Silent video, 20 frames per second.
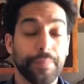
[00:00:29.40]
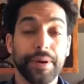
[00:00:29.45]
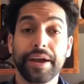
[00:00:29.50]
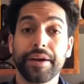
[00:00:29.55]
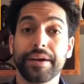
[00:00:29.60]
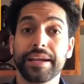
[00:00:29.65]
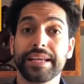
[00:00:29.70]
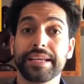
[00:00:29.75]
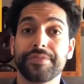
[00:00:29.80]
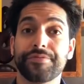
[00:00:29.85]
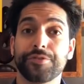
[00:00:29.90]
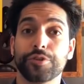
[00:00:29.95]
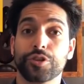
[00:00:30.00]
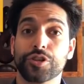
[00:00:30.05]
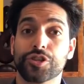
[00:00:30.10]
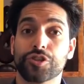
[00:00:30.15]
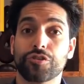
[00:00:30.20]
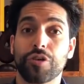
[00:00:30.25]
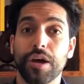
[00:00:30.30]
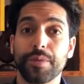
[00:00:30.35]
Apparently, if you
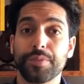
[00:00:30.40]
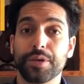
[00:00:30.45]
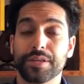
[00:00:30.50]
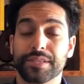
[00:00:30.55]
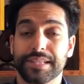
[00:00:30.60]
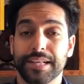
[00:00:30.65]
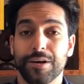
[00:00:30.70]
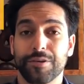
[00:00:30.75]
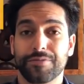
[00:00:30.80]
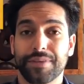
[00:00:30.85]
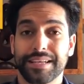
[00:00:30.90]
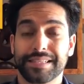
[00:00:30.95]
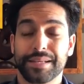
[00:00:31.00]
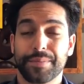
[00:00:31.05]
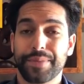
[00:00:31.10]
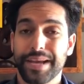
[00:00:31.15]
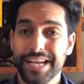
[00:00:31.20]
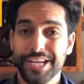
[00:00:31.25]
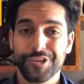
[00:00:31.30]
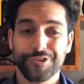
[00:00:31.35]
describe yourself as a
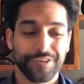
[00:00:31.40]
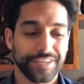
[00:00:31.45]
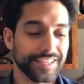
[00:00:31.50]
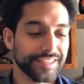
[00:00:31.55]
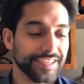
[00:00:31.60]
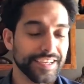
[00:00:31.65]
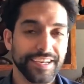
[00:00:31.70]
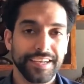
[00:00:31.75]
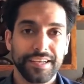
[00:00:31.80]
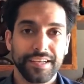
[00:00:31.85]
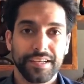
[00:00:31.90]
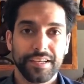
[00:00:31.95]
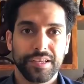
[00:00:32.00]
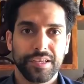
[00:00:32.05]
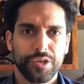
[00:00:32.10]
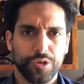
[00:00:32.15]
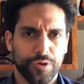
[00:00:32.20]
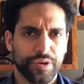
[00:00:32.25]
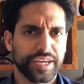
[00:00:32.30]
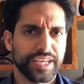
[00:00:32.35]
patriot,
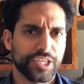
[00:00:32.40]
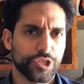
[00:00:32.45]
you're an